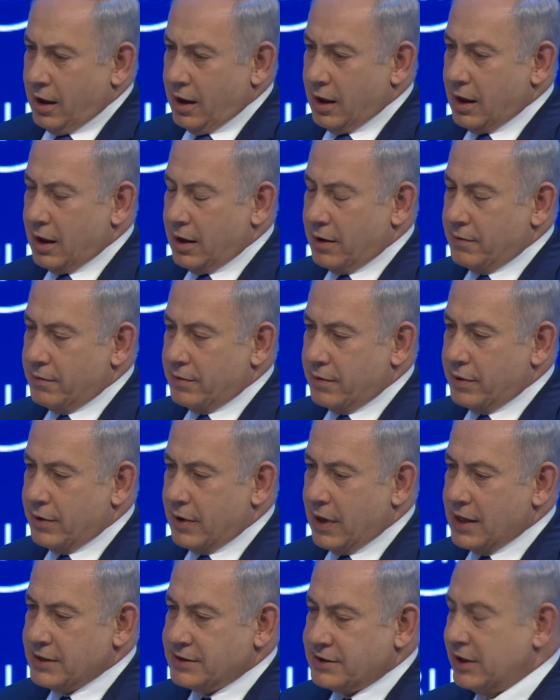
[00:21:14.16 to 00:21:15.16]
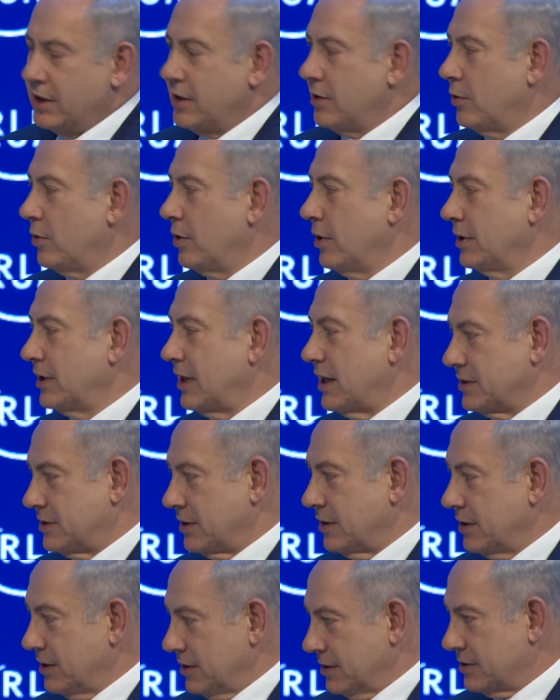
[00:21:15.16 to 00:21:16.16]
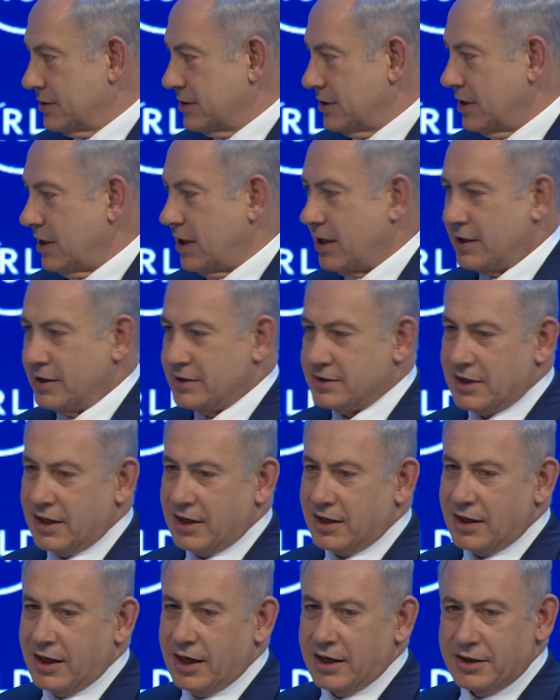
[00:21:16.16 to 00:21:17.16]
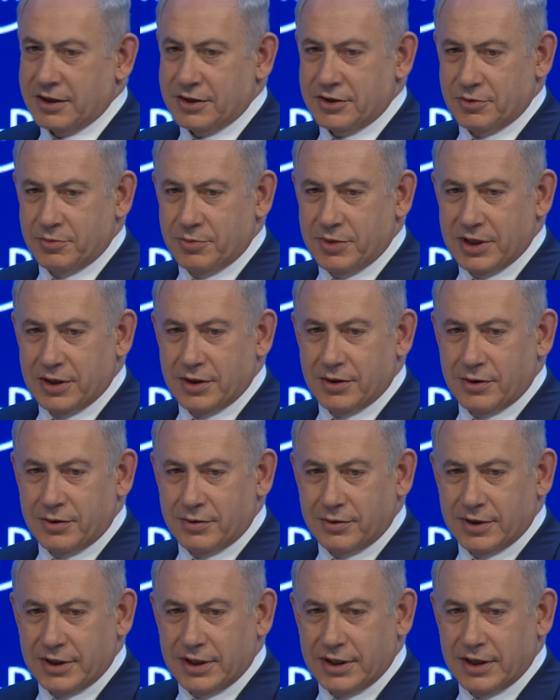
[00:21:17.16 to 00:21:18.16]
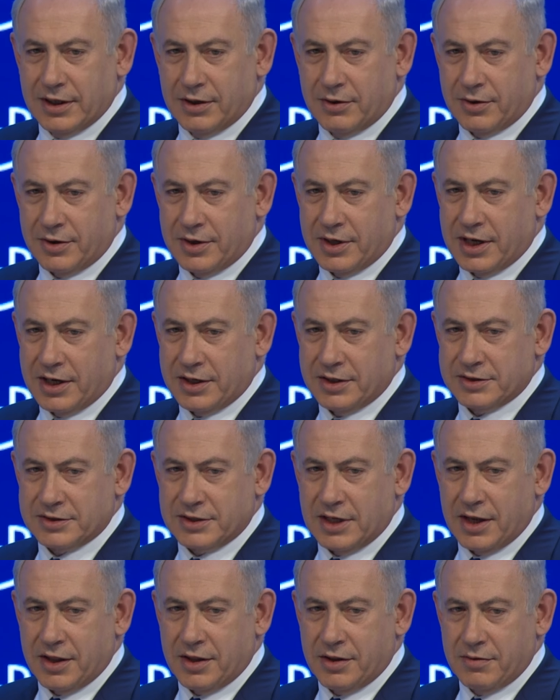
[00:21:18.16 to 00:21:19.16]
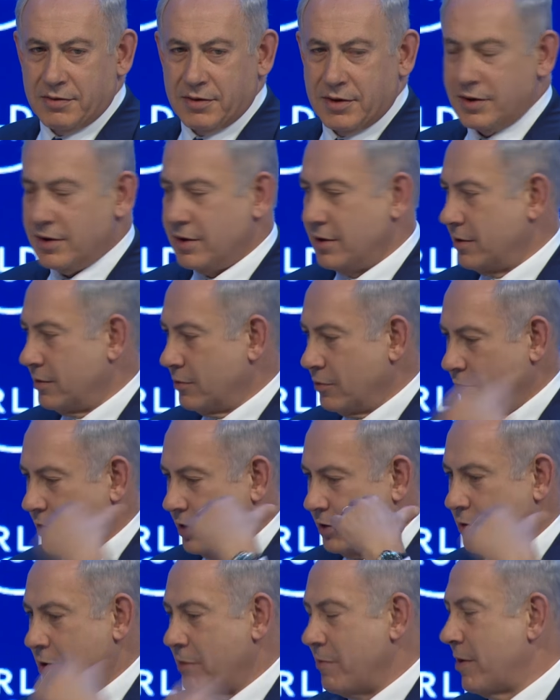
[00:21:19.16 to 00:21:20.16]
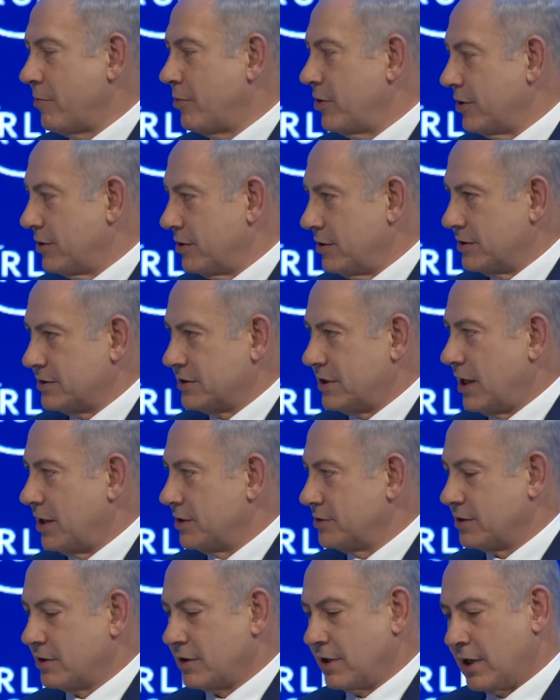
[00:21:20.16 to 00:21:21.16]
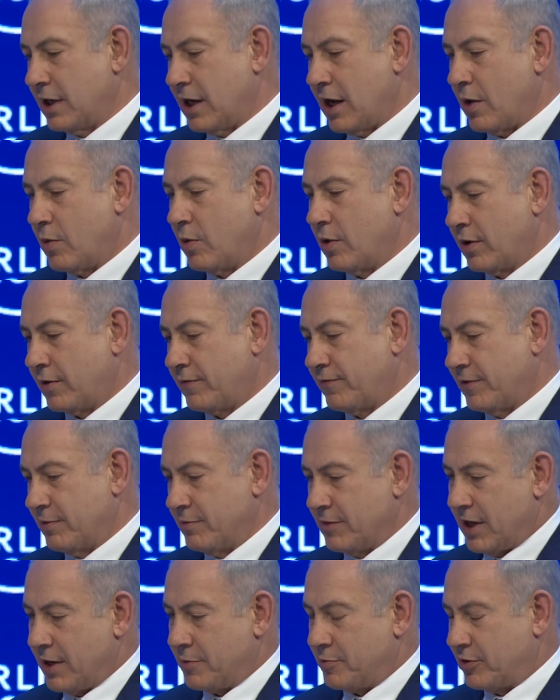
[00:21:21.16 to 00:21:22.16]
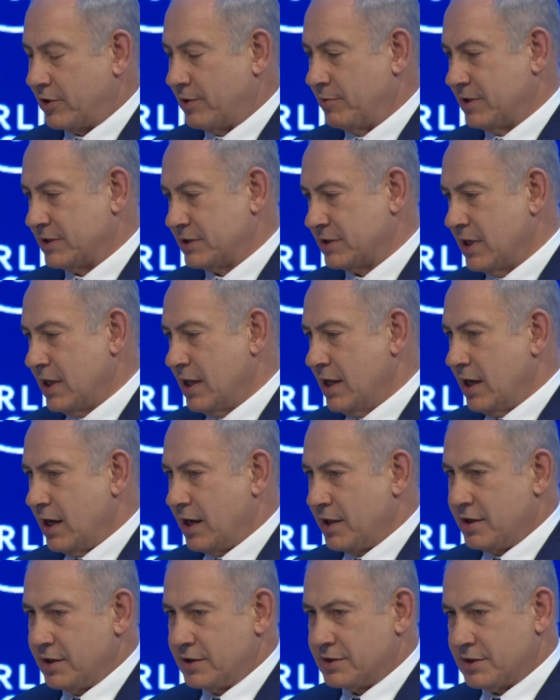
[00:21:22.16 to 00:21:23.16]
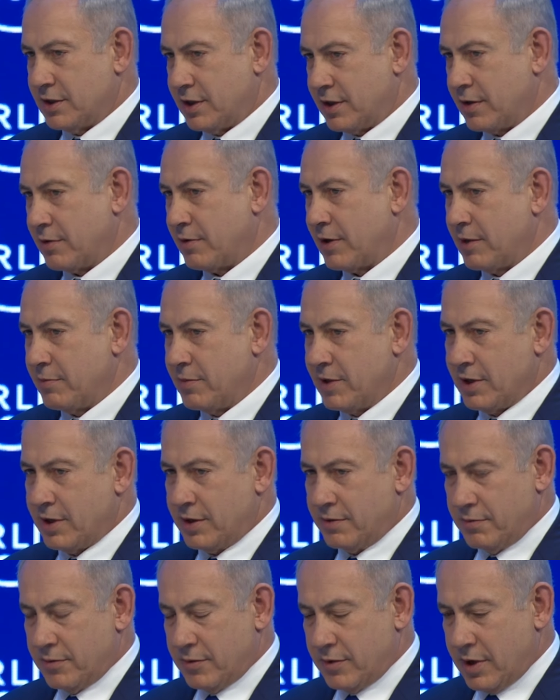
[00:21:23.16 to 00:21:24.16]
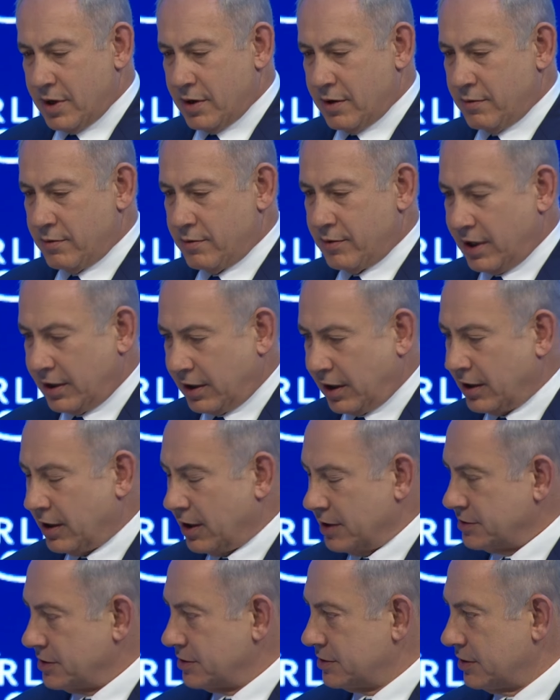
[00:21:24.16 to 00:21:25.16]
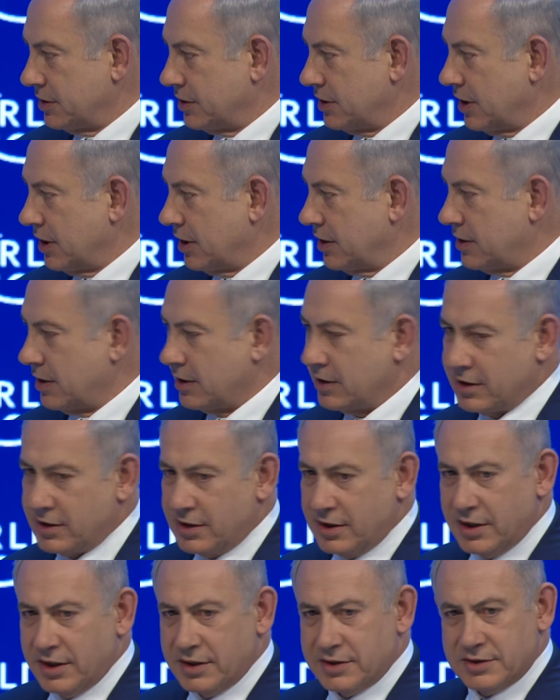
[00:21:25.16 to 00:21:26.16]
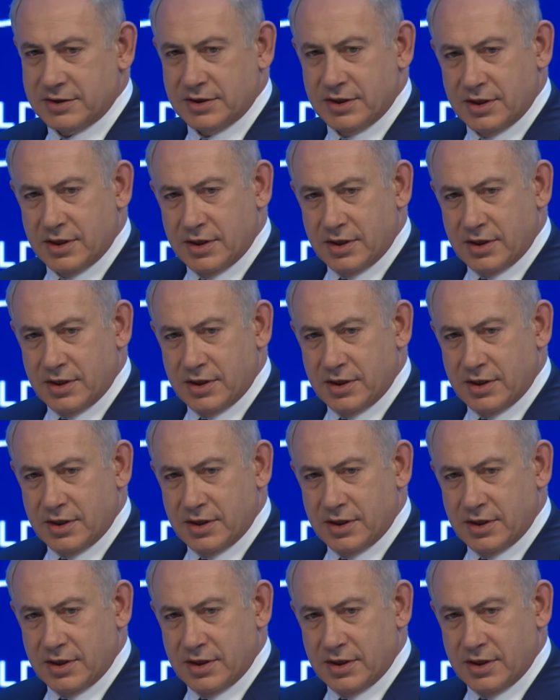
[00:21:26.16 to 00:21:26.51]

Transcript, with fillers: Uh, I see the world as it is, not as I'd like it to be only, or not as I, uh, we remember it nostalgically, and I work from that premise. I think Saudi Arabia uh, recognizes today that it needs